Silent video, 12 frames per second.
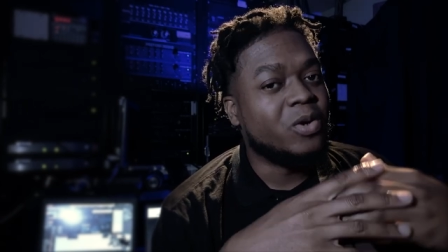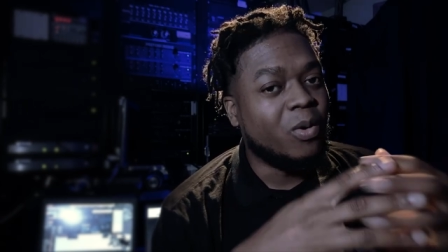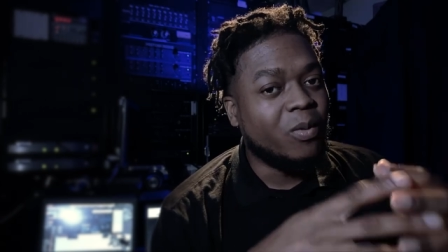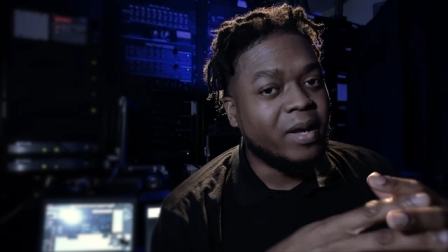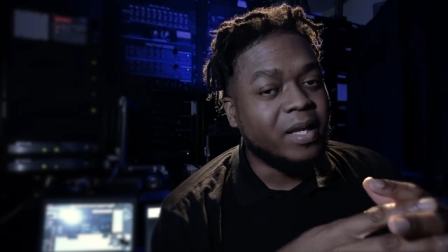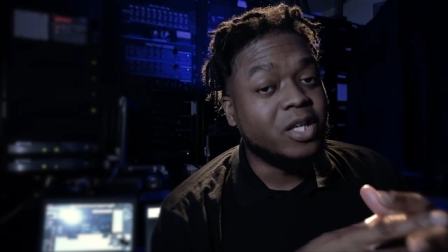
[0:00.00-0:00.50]

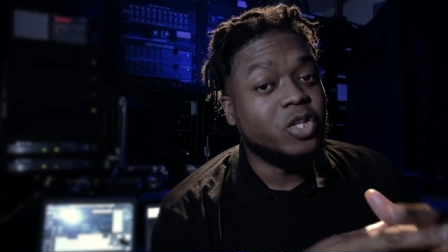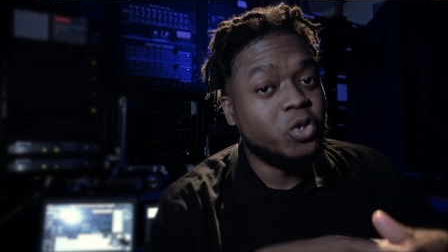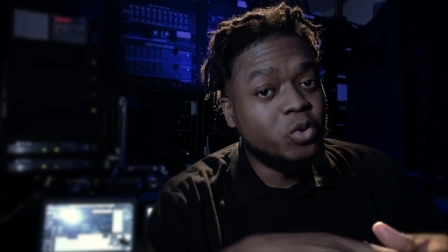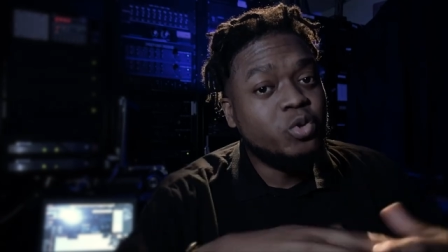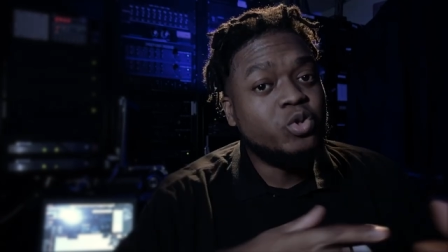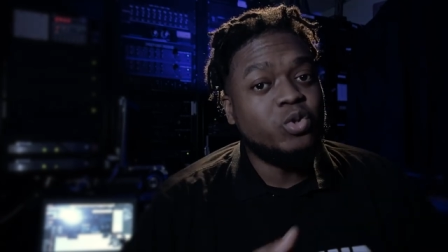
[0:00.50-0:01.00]
going
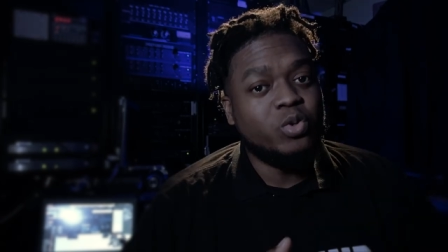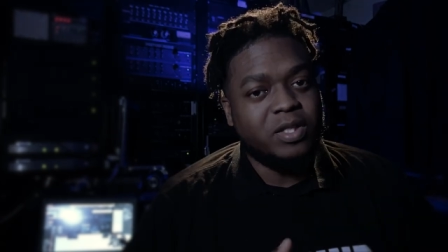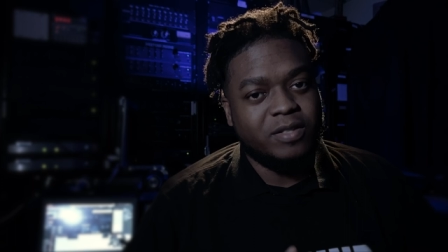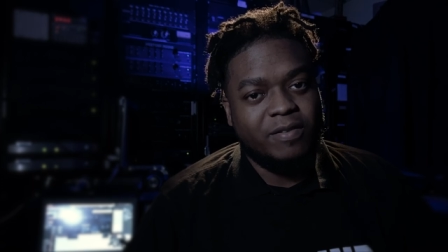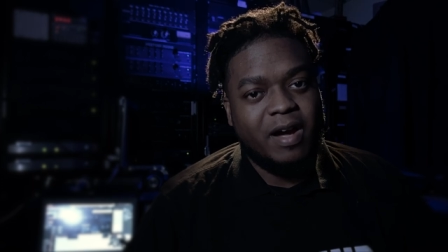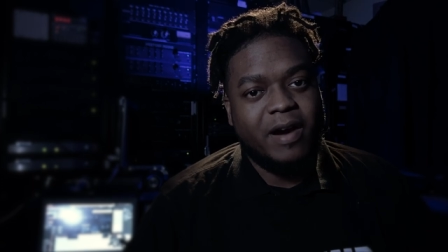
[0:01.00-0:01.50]
due to
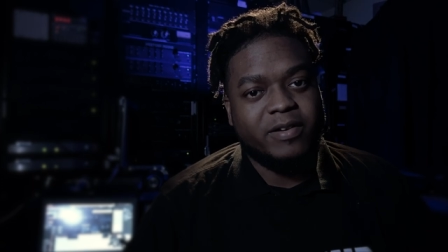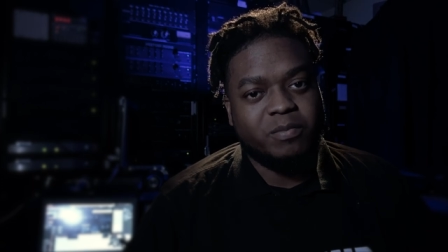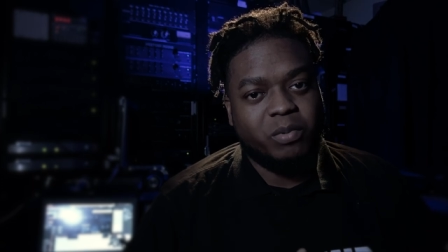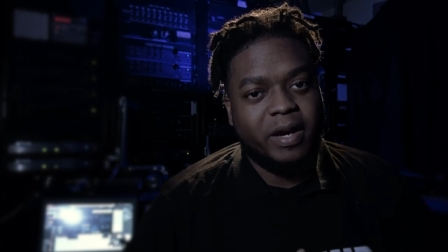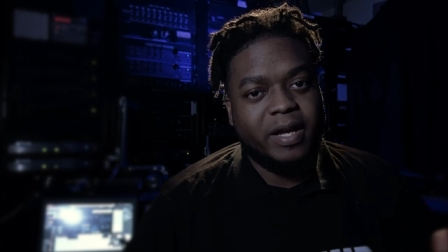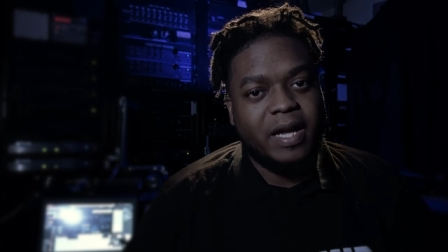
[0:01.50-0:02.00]
this
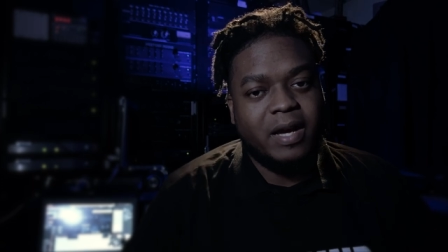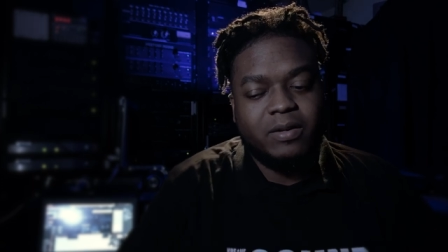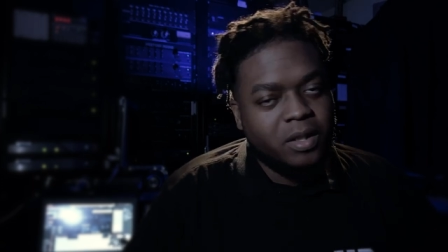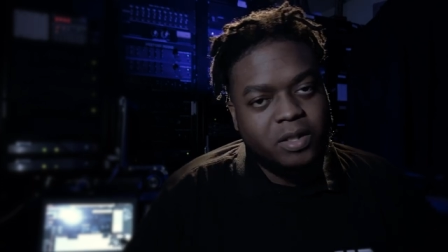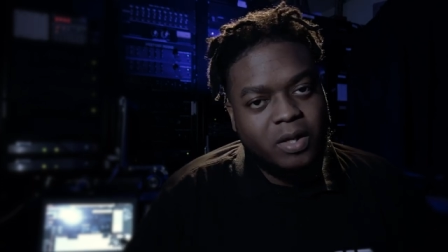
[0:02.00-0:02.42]
virus breakout.